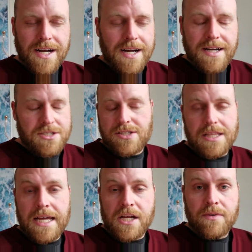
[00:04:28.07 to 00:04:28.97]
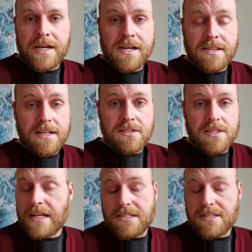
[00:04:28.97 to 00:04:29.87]
Ah, just a lot going on. Lots,
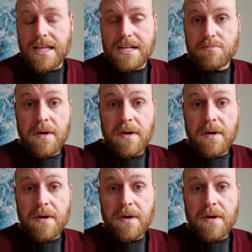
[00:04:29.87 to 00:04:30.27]
lots, lots.